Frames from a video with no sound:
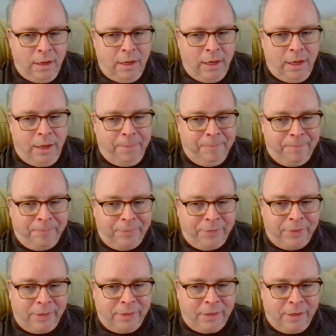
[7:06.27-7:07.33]
Yep.
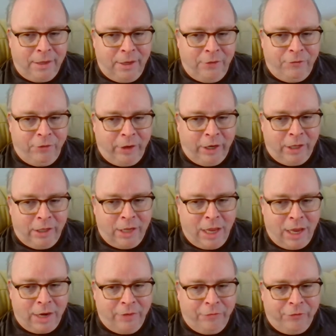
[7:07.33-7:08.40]
I drank a
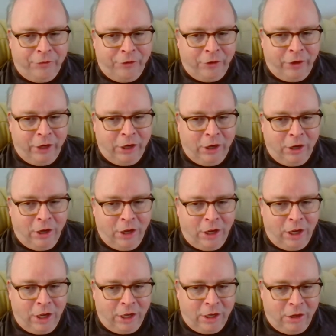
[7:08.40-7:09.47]
lot of cherry
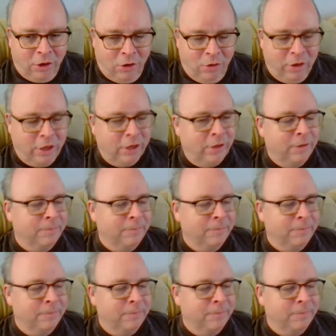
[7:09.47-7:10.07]
Coke.